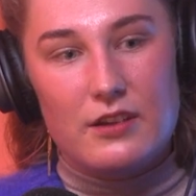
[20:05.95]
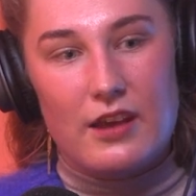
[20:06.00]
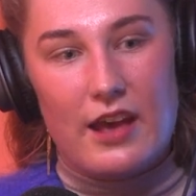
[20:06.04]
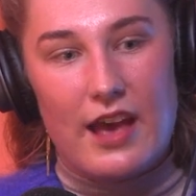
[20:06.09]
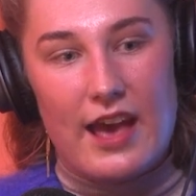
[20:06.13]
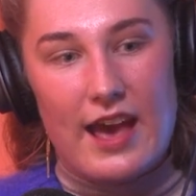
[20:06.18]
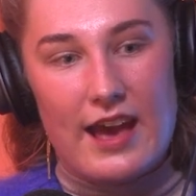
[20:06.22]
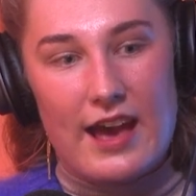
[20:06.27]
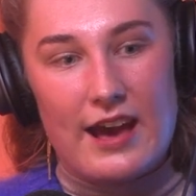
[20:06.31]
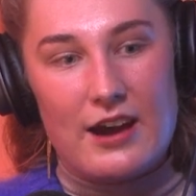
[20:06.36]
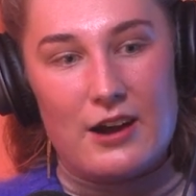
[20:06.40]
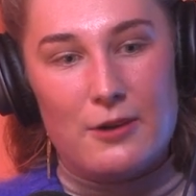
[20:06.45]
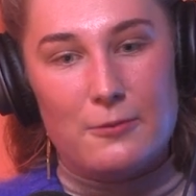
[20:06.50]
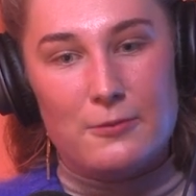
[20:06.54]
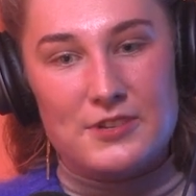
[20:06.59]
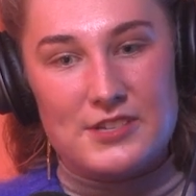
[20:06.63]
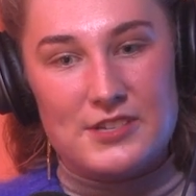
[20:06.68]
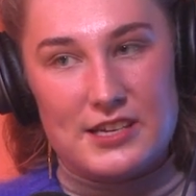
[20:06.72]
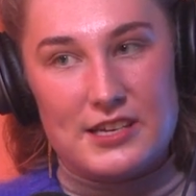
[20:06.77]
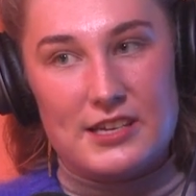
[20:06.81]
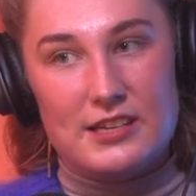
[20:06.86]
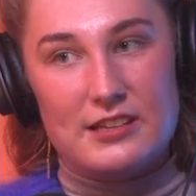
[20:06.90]
how
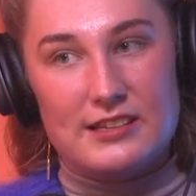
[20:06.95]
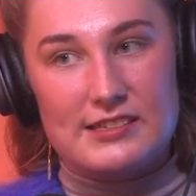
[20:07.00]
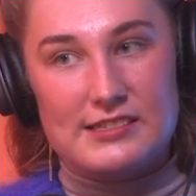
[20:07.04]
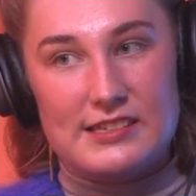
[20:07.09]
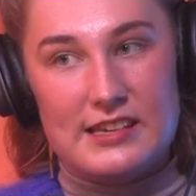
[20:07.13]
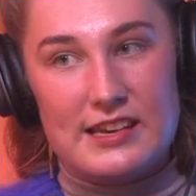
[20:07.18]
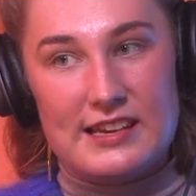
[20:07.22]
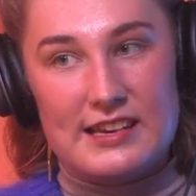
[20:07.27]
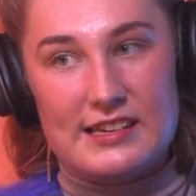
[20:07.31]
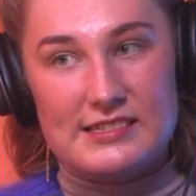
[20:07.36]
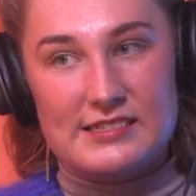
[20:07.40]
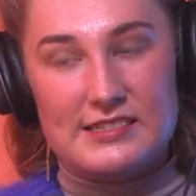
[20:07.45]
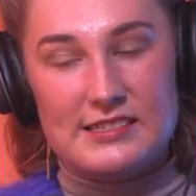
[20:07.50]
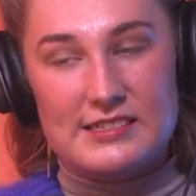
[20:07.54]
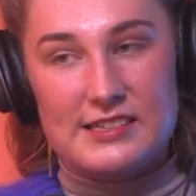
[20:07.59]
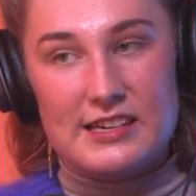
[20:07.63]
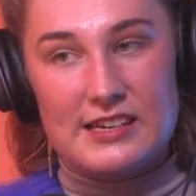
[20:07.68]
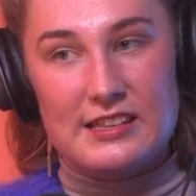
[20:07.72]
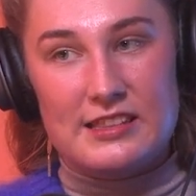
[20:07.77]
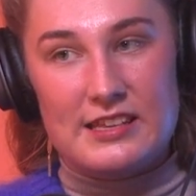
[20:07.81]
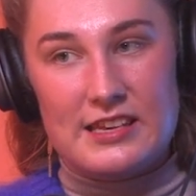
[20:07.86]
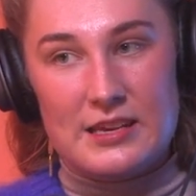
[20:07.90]
ridiculous it is to
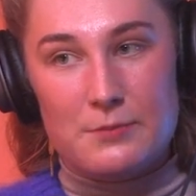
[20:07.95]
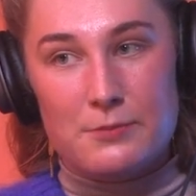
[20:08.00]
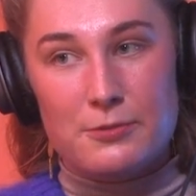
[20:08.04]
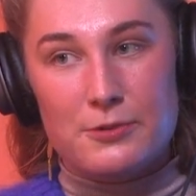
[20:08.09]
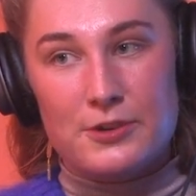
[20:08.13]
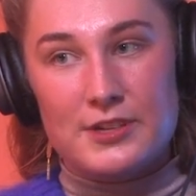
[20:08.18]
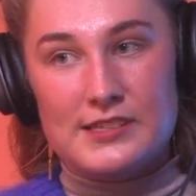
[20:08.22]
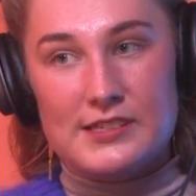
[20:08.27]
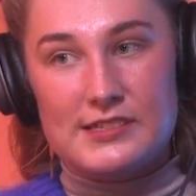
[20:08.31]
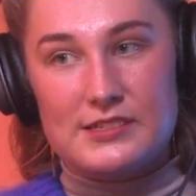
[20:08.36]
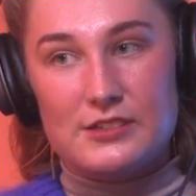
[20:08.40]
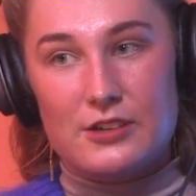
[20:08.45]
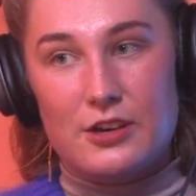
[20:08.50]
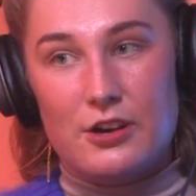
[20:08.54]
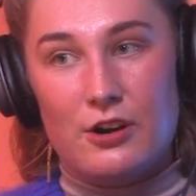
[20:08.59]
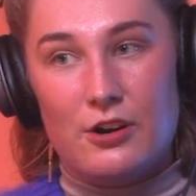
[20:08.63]
see the imprints